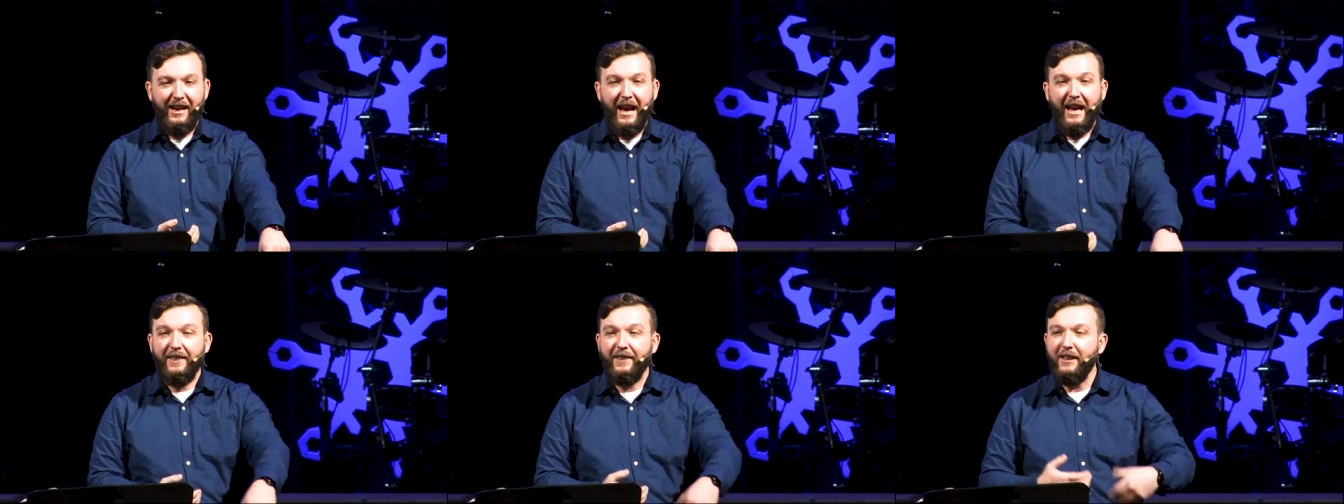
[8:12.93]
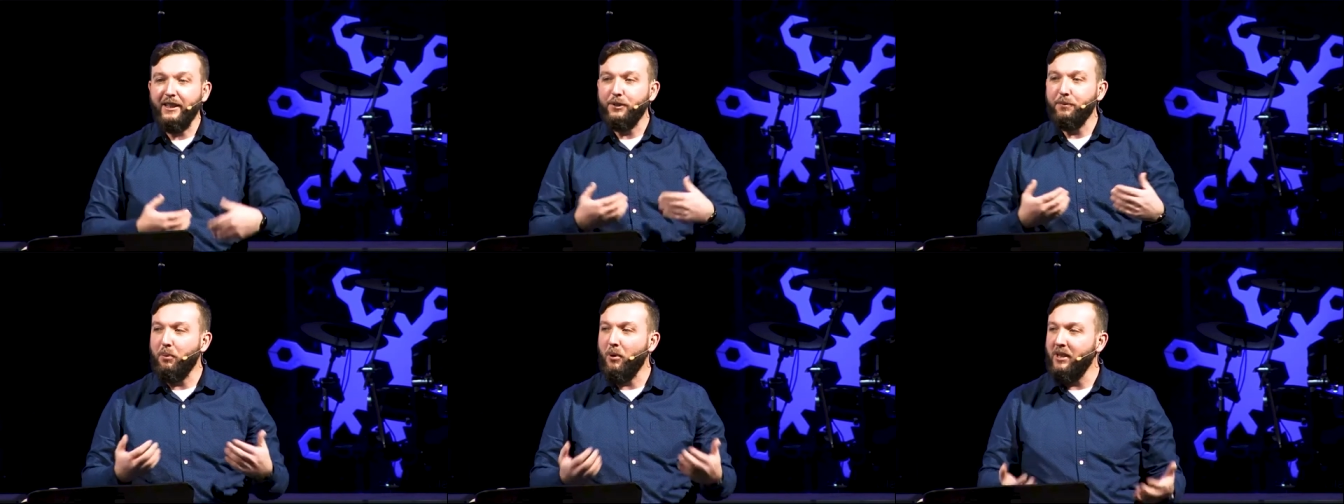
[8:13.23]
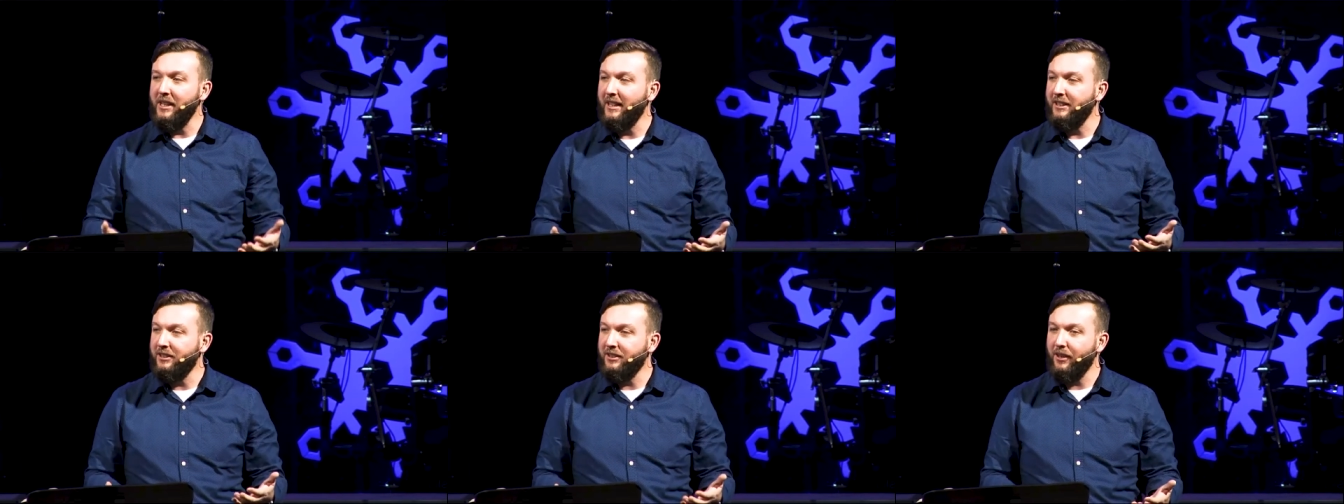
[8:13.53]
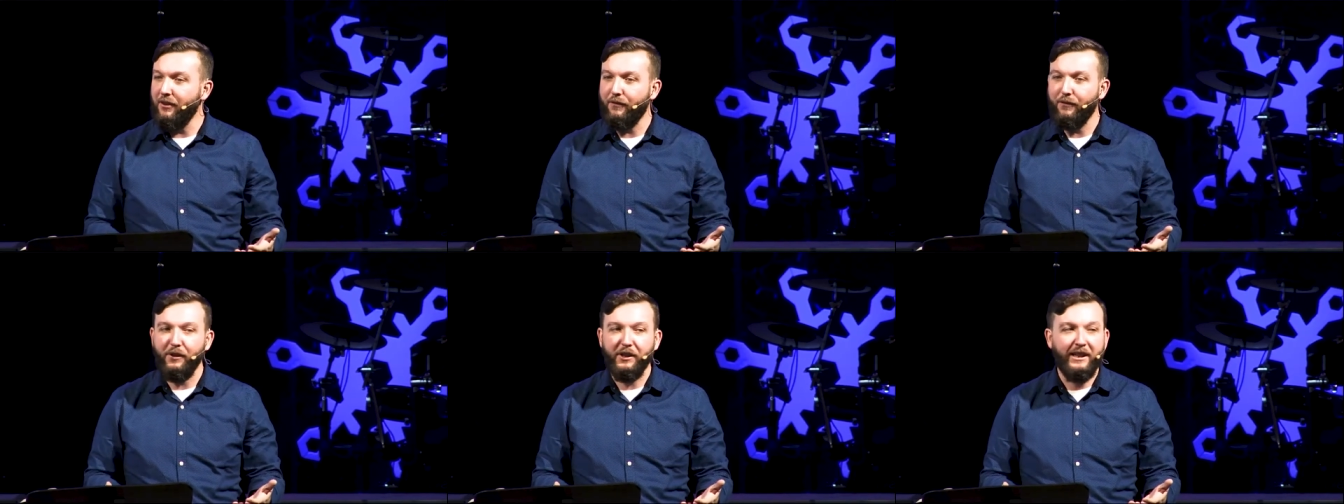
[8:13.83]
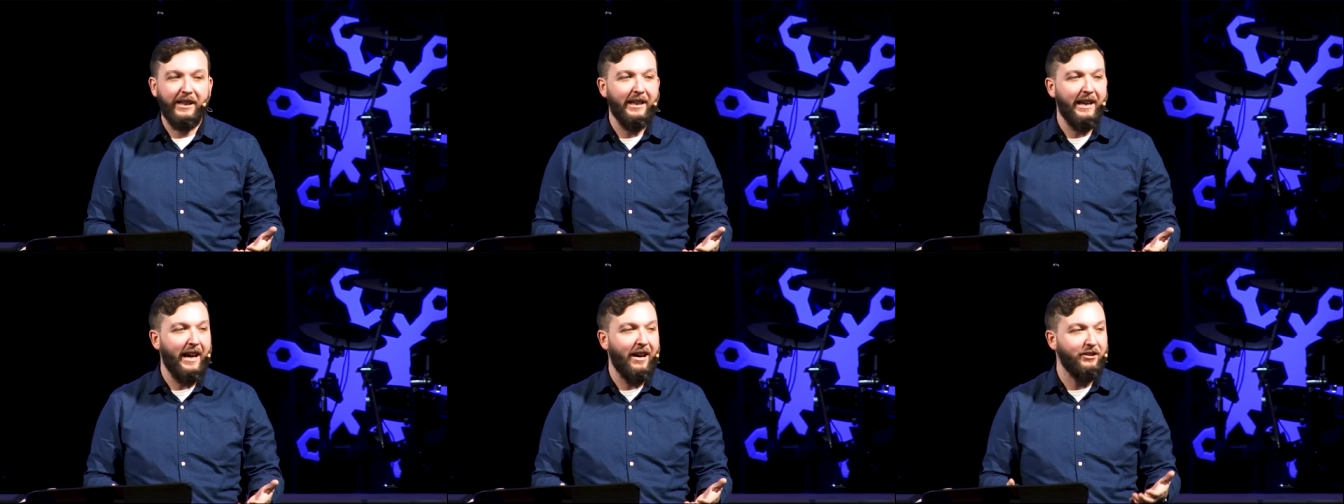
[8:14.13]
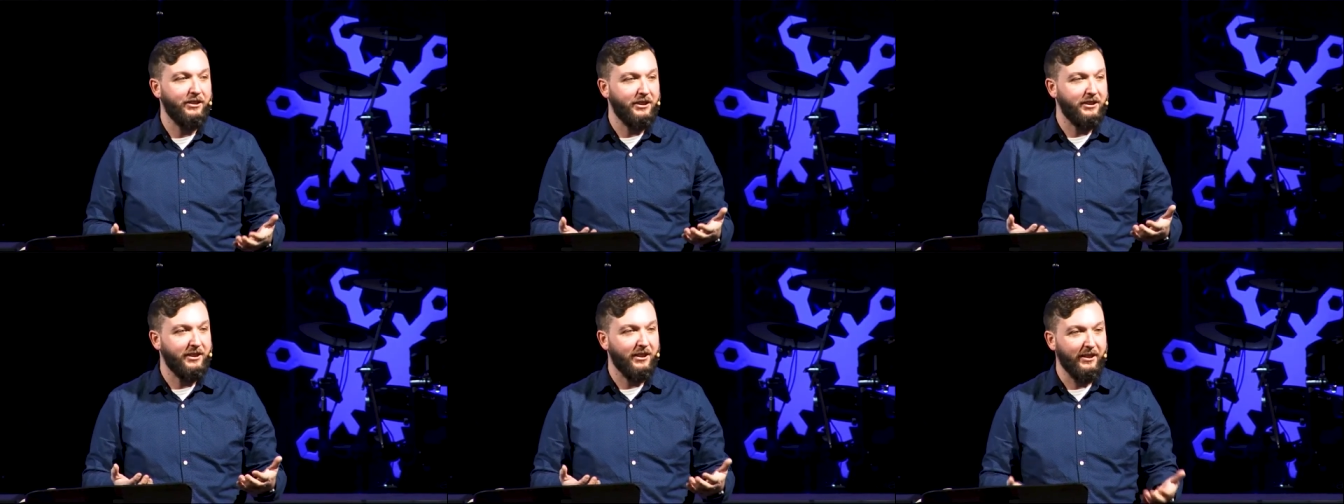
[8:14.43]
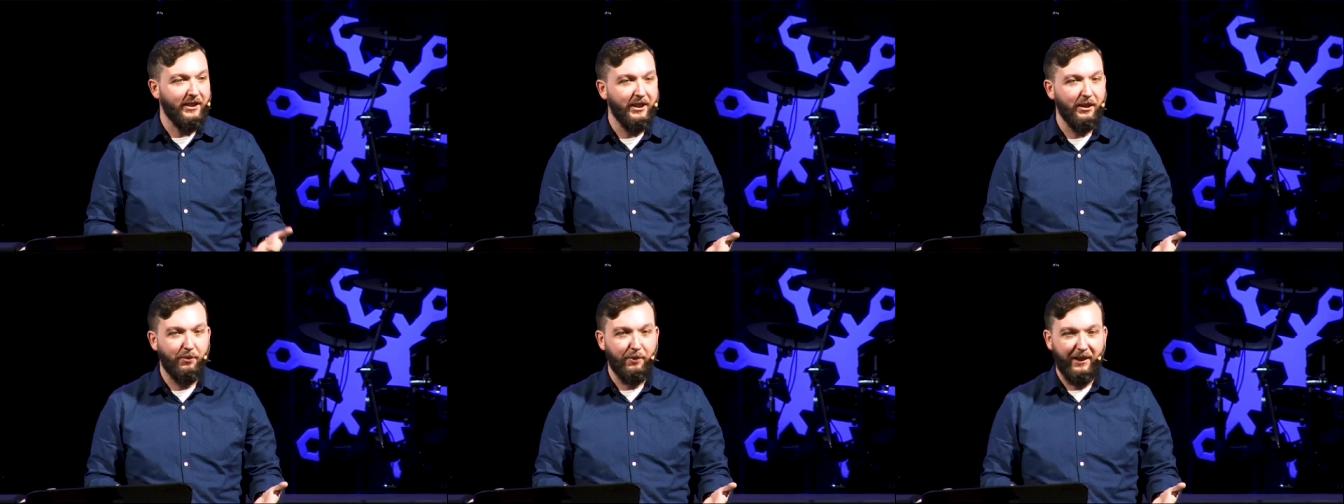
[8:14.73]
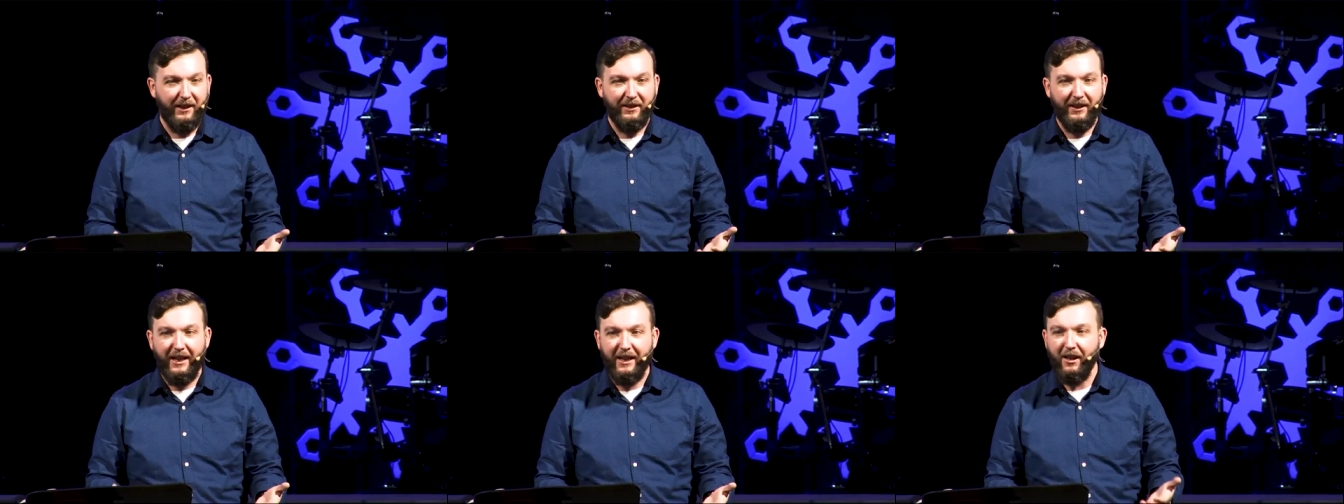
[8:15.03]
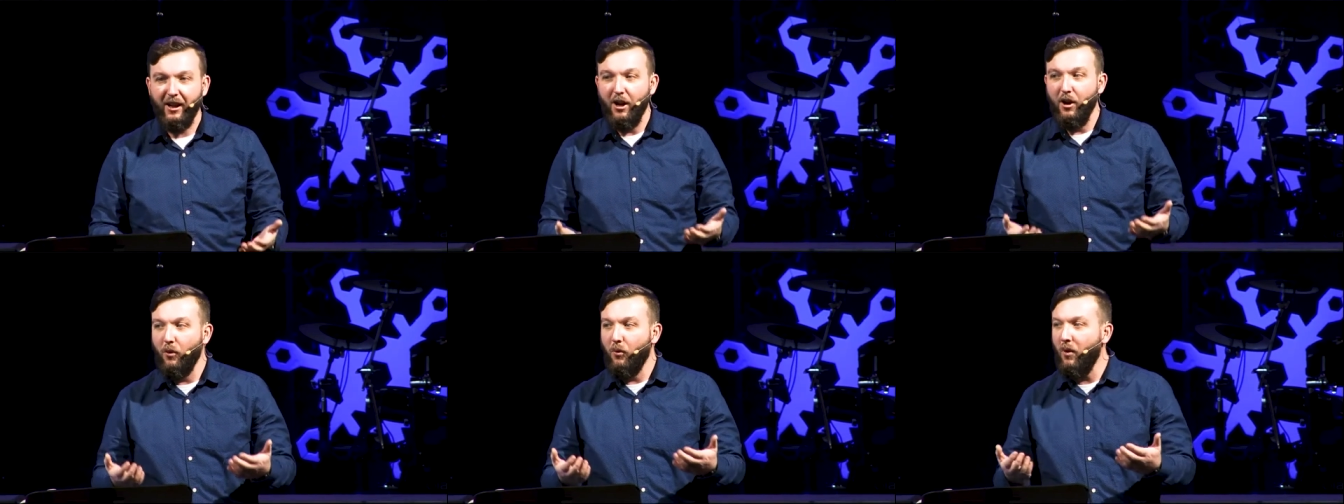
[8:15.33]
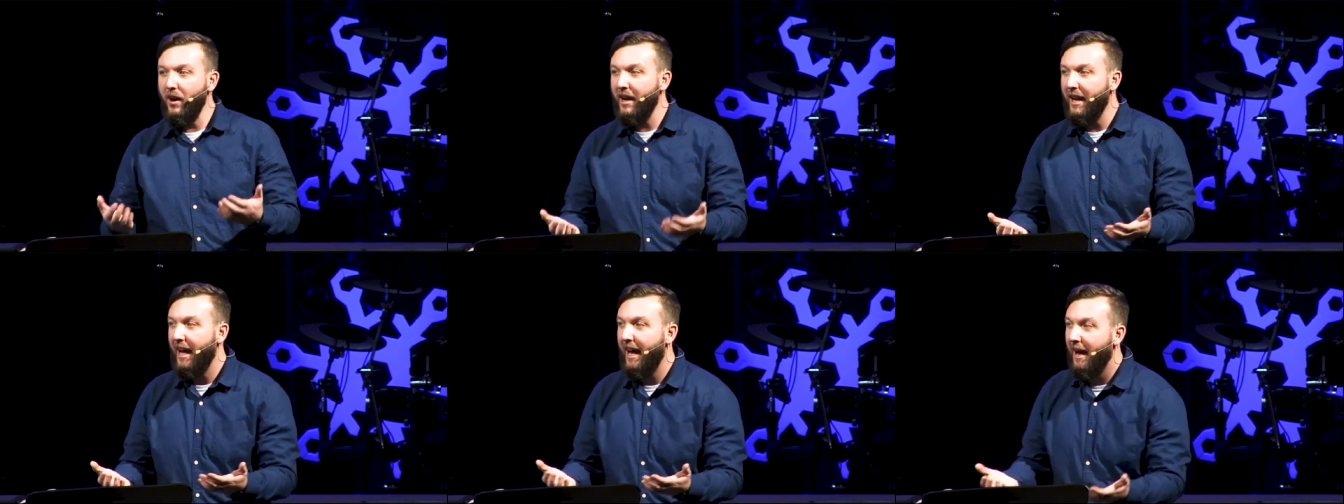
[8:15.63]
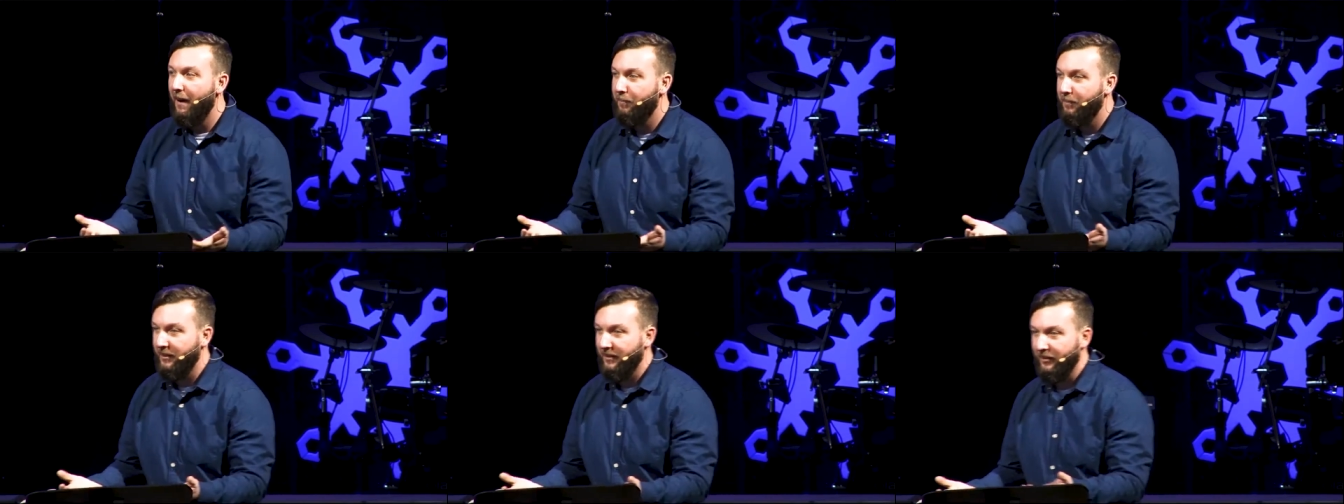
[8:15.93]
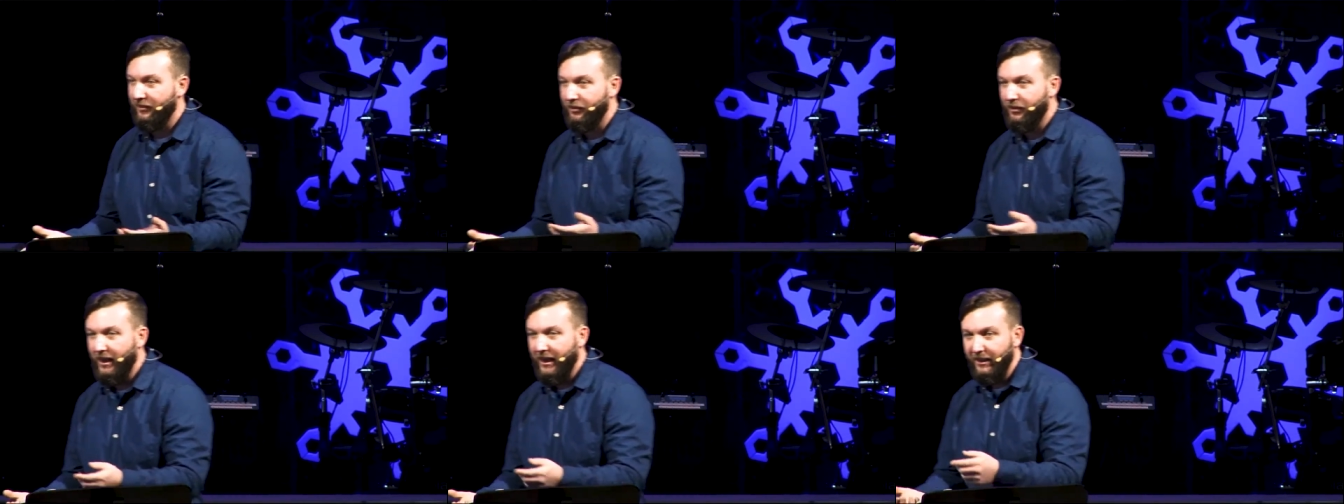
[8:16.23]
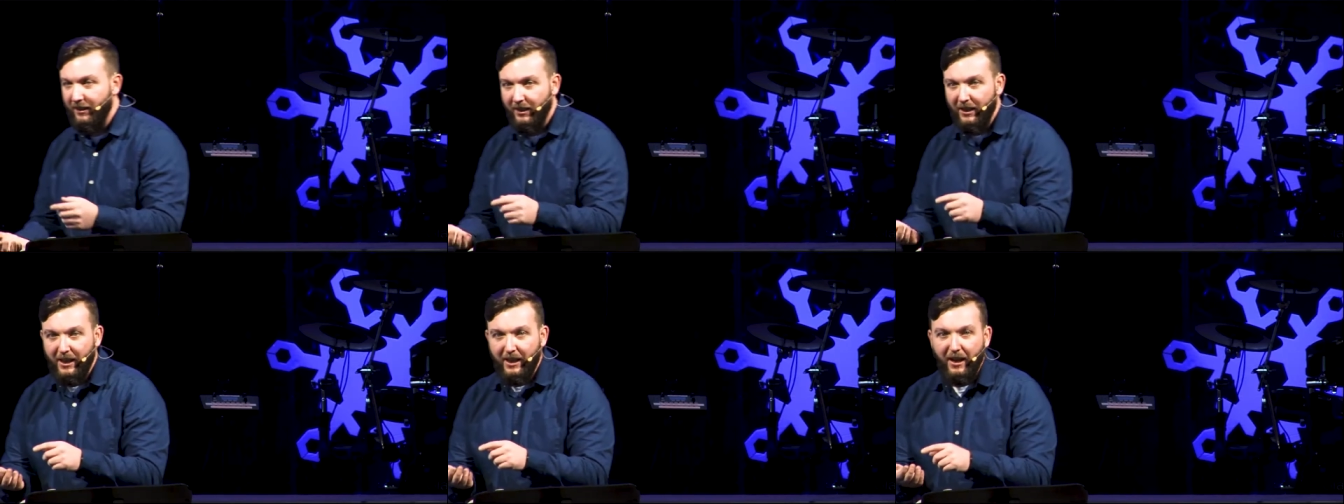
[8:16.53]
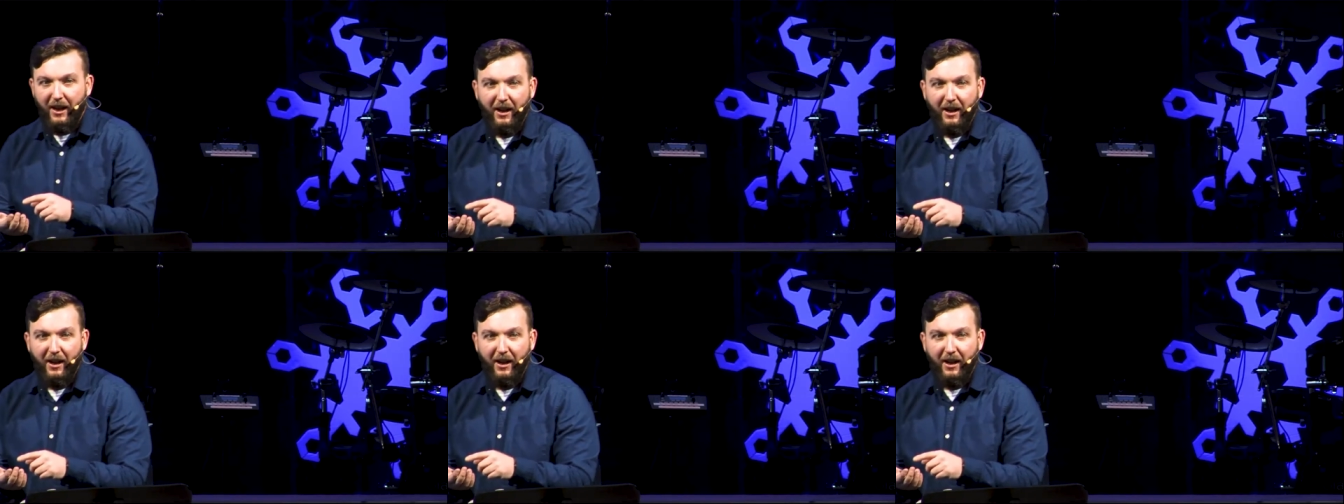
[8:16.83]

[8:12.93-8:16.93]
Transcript: at this point, I start freaking out just a little bit. Like, what happens, right?